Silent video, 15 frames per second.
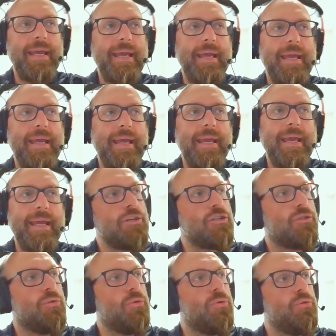It
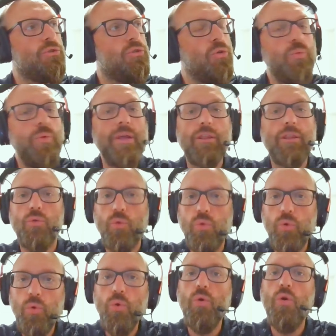has to do with
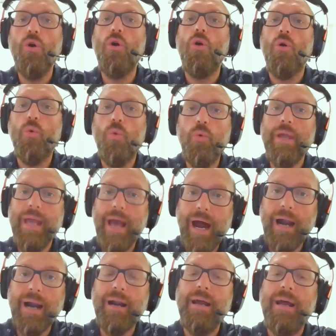who we
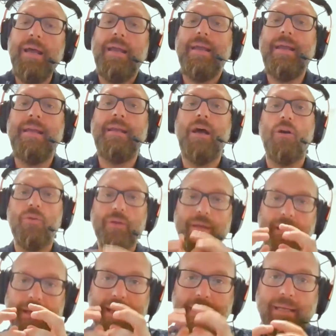are in our
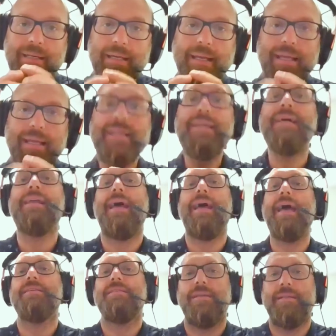inner
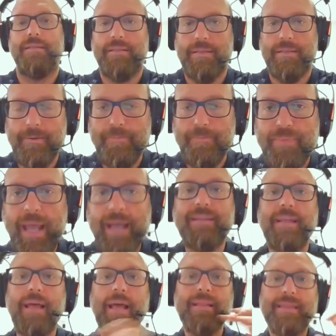essence.
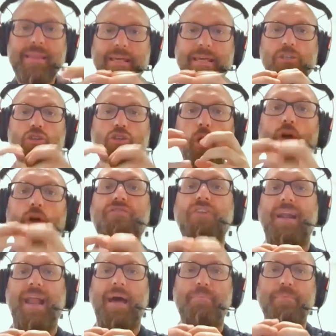And this
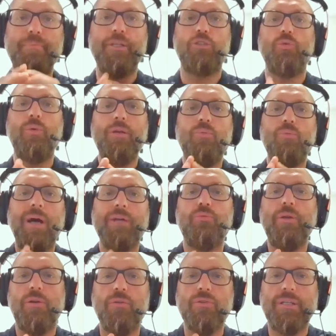overlap between what we
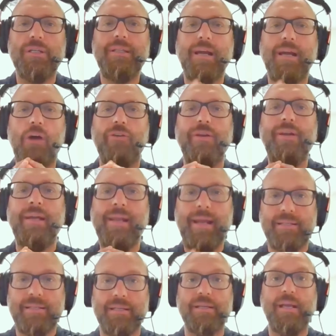consider our inner
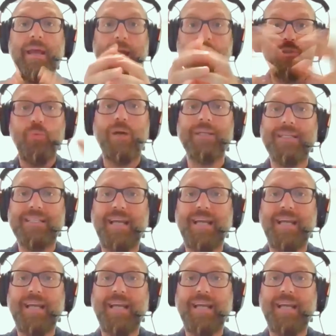essence and what is